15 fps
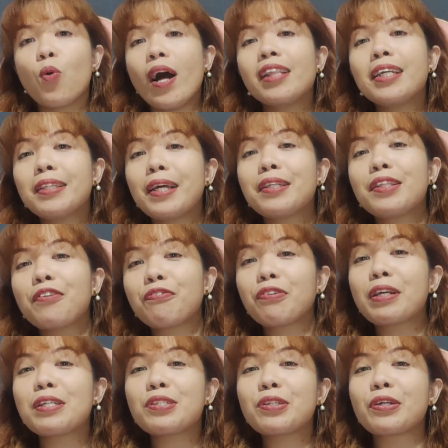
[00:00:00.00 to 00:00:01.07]

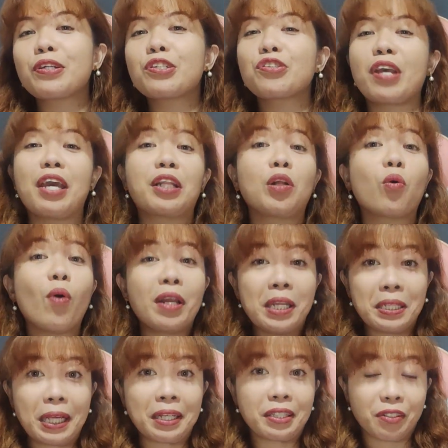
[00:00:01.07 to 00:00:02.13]
Qualitative research and
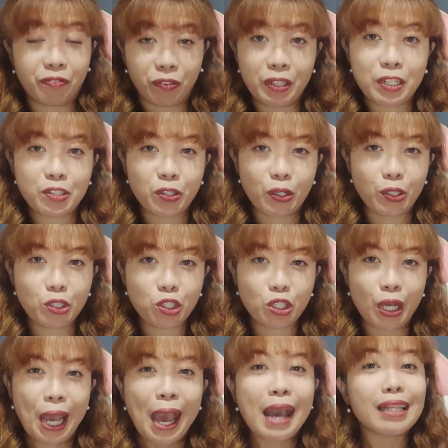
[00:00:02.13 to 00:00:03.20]
quantitative research.